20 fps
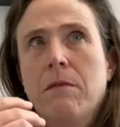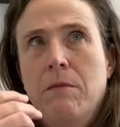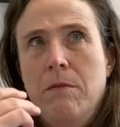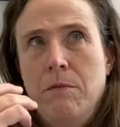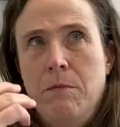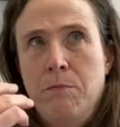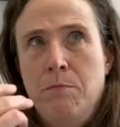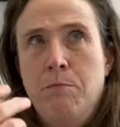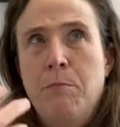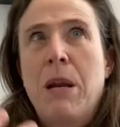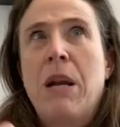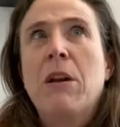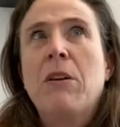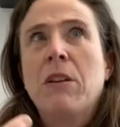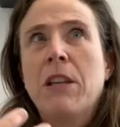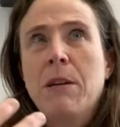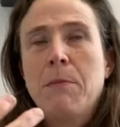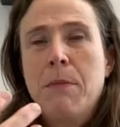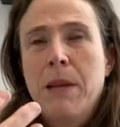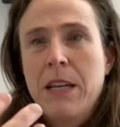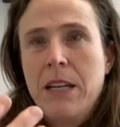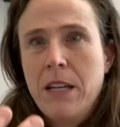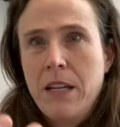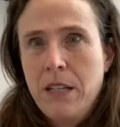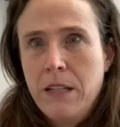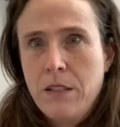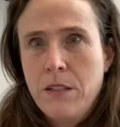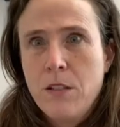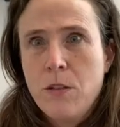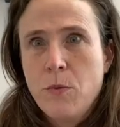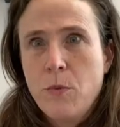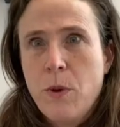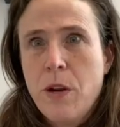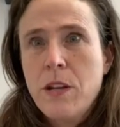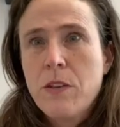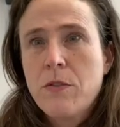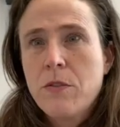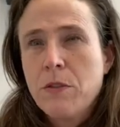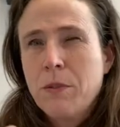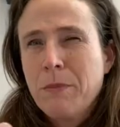Barely making it to the
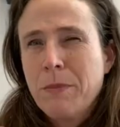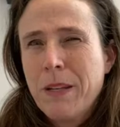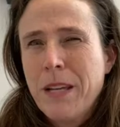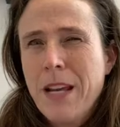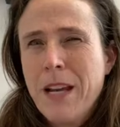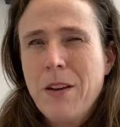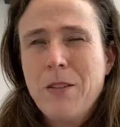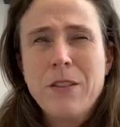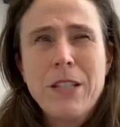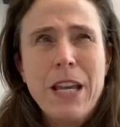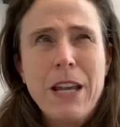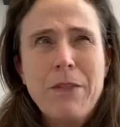restroom counts.